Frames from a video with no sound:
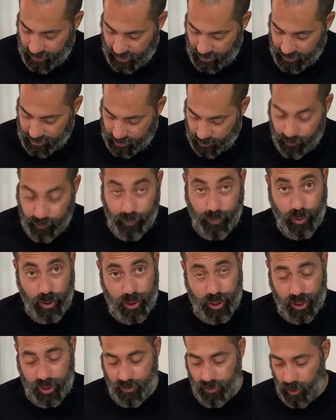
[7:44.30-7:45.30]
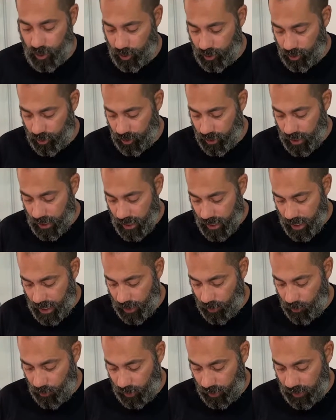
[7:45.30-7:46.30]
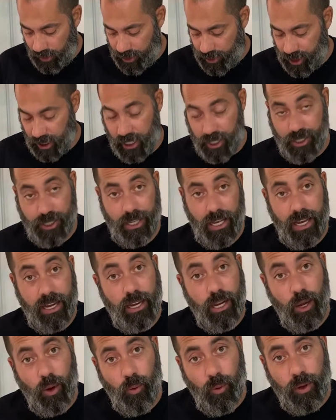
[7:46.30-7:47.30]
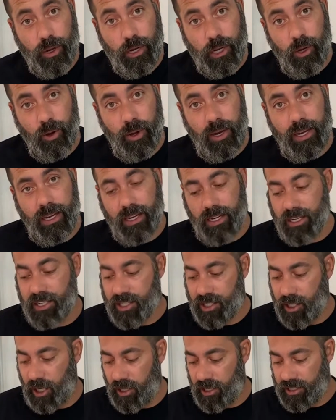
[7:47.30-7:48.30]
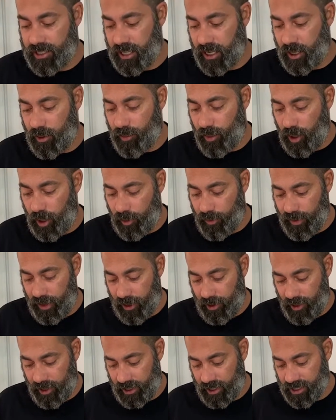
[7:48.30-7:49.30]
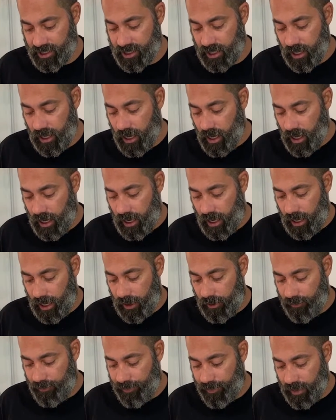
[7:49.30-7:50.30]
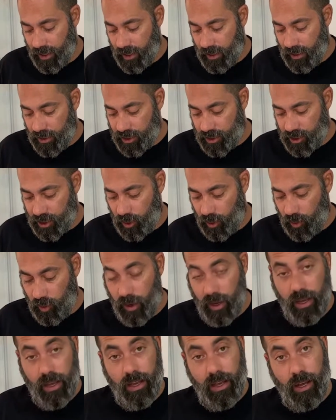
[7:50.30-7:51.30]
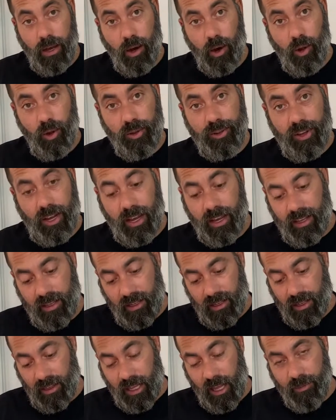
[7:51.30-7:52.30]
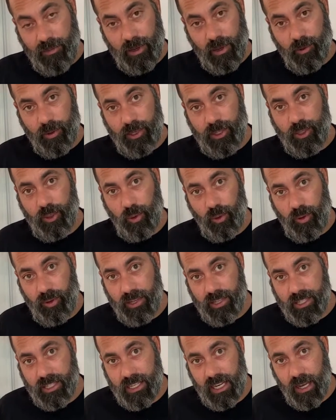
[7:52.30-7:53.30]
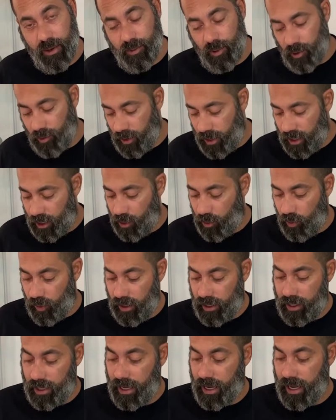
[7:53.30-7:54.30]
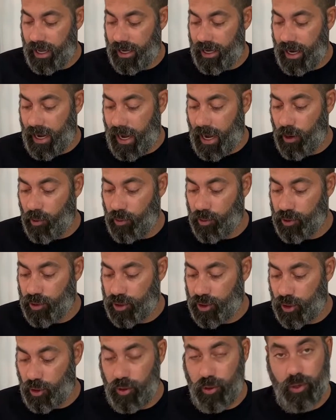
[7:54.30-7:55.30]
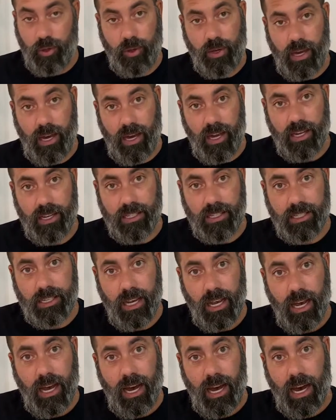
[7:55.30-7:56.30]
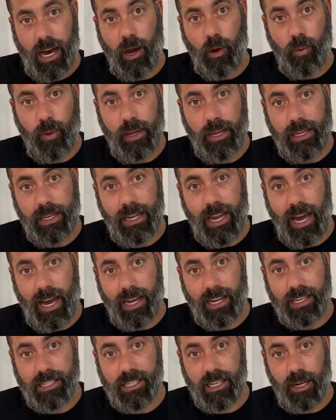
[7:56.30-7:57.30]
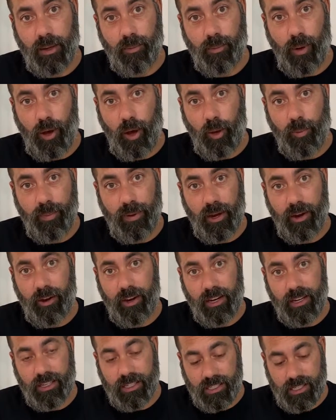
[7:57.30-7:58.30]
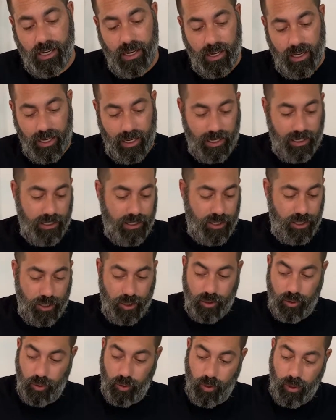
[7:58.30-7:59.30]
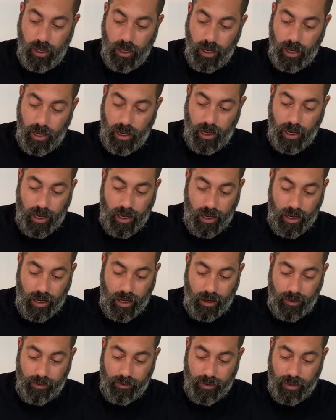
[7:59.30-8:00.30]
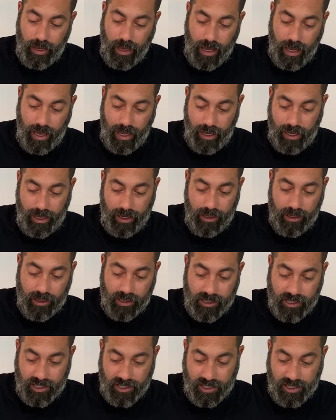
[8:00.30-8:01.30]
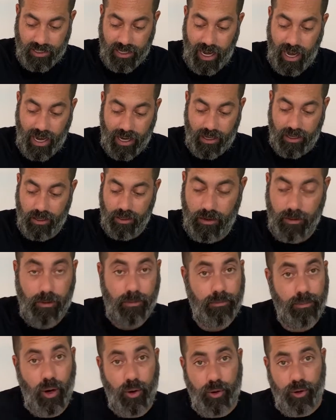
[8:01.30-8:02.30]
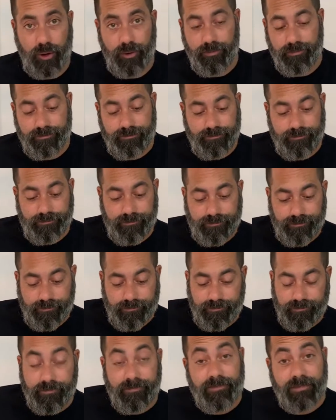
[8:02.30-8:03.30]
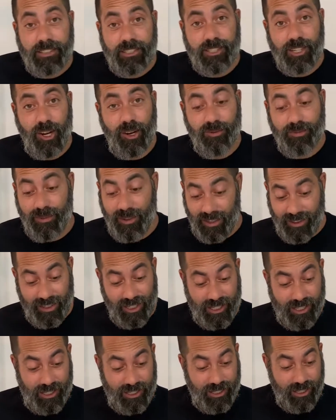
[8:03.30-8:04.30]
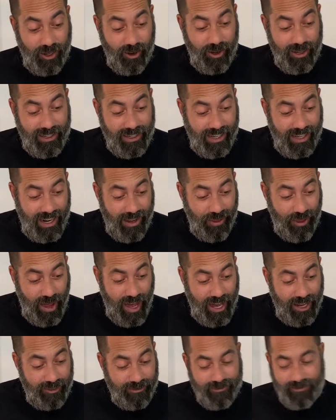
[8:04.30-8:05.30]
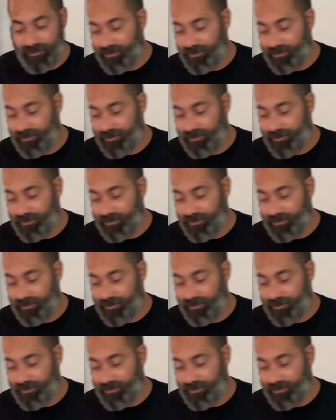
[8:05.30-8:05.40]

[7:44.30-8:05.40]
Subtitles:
is a bushed motor, and we're going to change that. We're going to go ahead and install a set of ball bearings. So hold tight, let me retool this table right quick, and I will show you guys how we can knock a set of ball bearings into a stock motor. So let's go ahead and get at that.